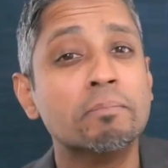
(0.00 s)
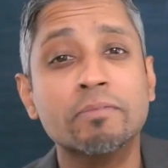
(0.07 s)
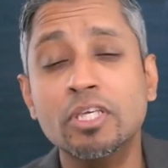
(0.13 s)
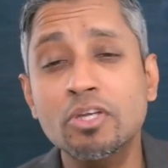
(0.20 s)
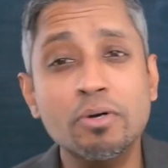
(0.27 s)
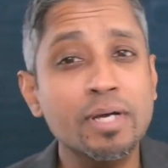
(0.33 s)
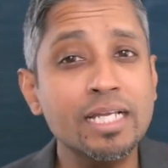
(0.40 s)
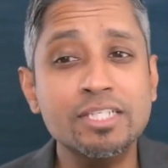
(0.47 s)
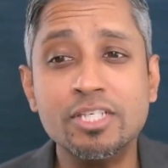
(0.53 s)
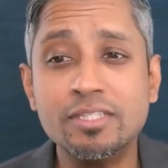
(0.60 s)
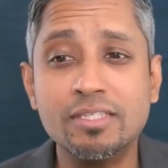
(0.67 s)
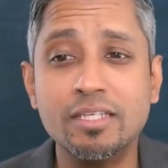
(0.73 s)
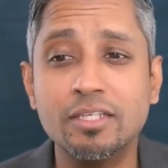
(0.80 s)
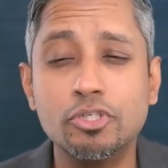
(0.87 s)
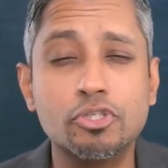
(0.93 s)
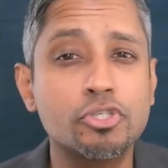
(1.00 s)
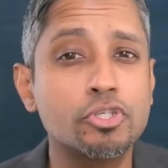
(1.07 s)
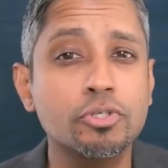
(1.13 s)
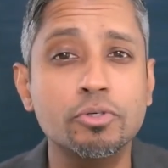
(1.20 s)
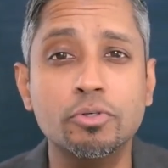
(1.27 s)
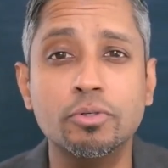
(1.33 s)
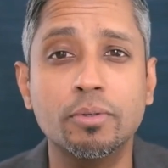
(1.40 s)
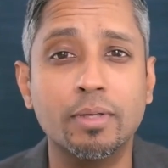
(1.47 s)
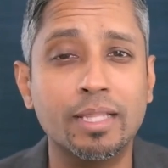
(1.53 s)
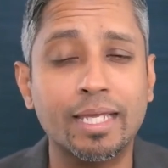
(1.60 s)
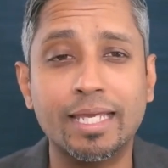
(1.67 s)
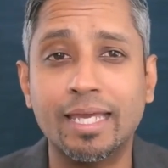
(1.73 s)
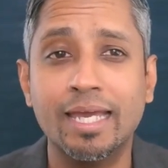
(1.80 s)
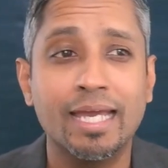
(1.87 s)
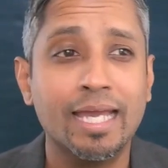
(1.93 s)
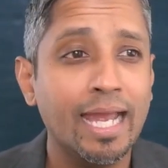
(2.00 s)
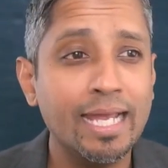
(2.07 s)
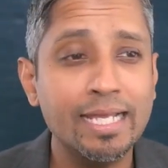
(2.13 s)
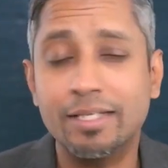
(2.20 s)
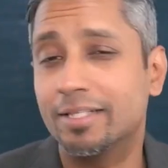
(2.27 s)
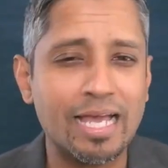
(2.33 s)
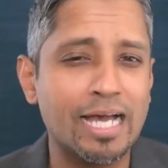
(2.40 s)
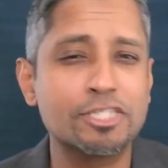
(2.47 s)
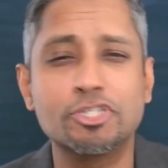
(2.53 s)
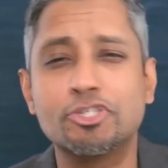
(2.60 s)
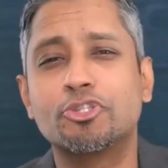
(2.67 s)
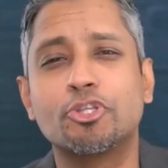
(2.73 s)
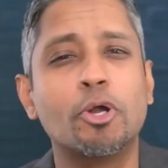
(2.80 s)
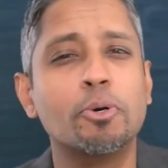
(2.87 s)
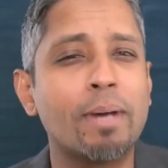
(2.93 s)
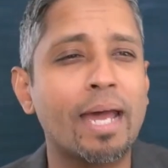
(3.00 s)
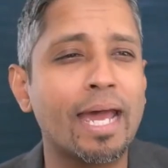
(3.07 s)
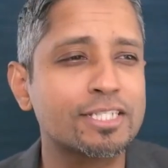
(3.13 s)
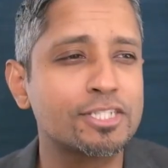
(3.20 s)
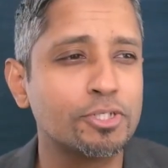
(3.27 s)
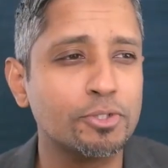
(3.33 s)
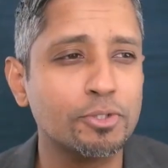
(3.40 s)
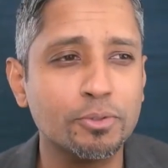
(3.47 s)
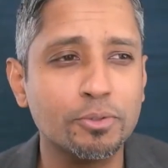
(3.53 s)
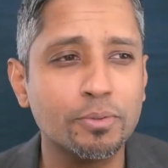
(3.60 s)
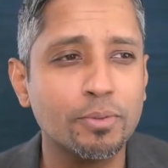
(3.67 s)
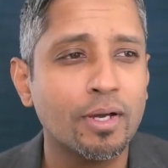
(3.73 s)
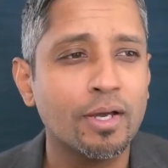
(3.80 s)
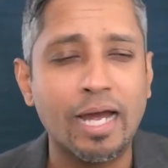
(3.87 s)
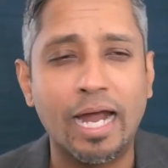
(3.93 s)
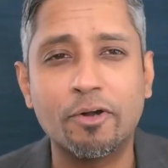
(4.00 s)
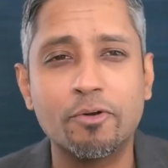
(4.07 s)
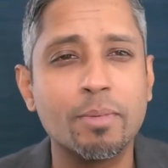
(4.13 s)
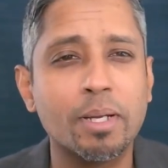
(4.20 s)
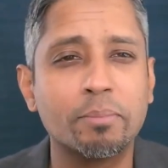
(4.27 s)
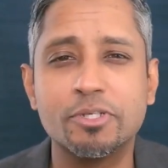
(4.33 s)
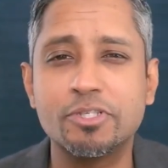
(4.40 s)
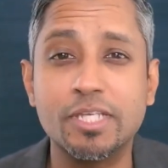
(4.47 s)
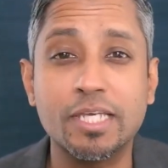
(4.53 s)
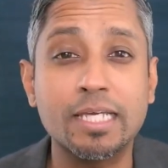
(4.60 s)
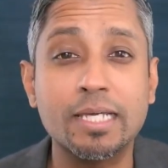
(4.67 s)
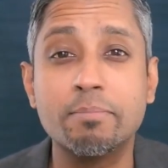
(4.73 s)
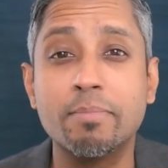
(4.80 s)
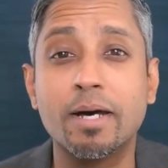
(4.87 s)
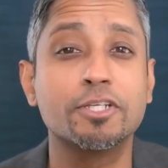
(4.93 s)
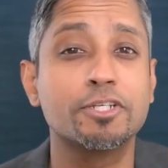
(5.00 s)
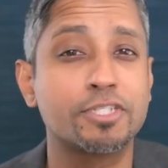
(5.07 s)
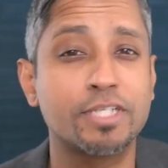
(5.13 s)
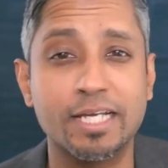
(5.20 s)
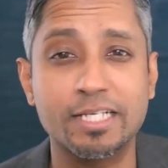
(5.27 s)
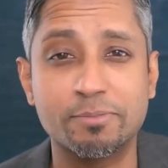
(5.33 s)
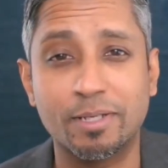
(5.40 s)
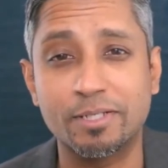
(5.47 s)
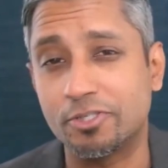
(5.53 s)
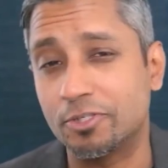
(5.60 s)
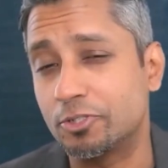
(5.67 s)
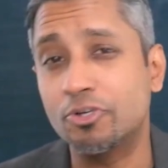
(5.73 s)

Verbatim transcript: you know, and just do like Hey, I'll just throw back to I remember seeing a Mother's Day special.